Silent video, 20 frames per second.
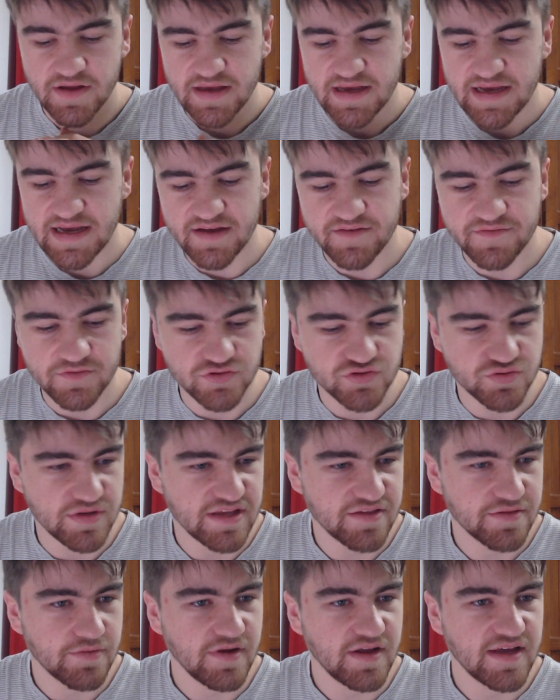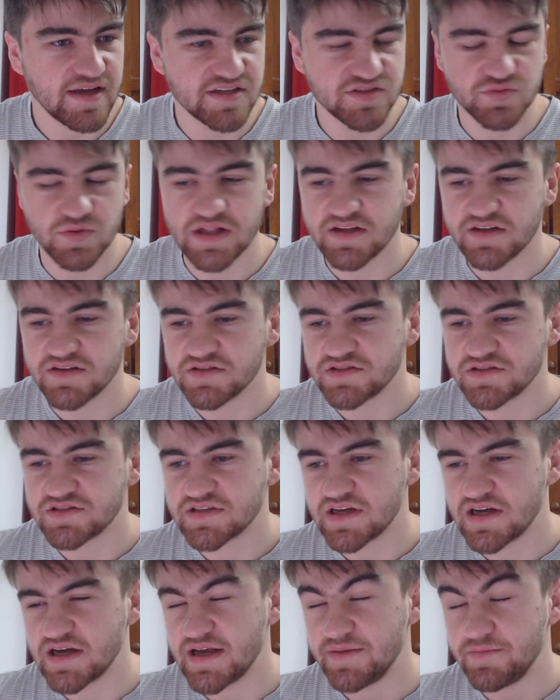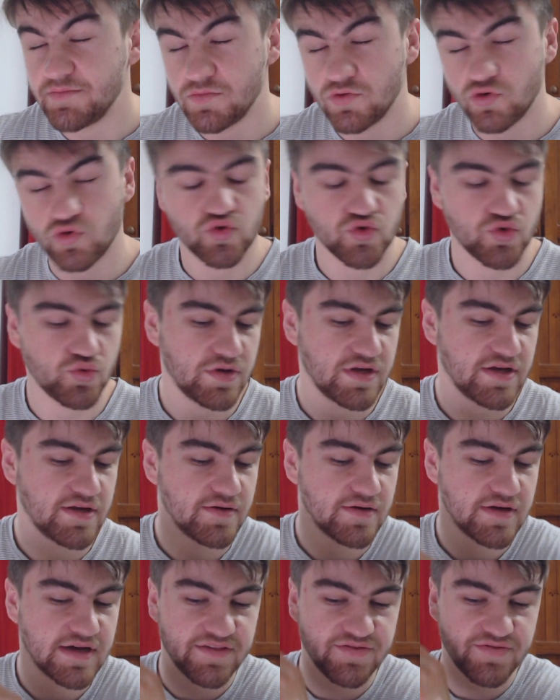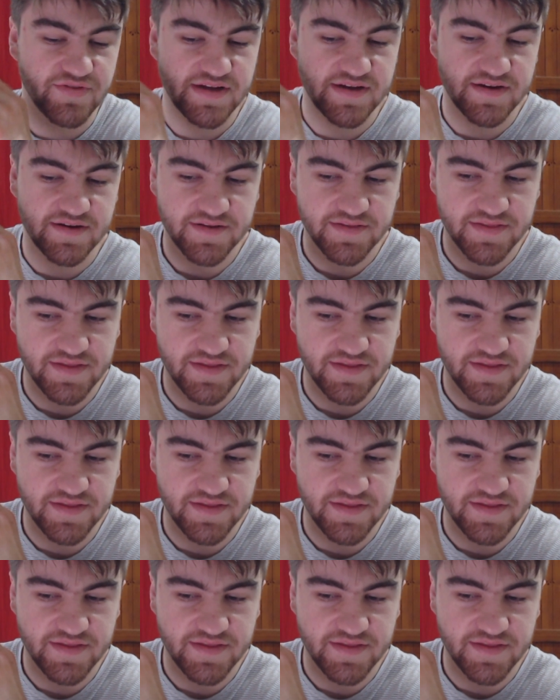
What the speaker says: AFL 23, as well as I'm ordering, I think,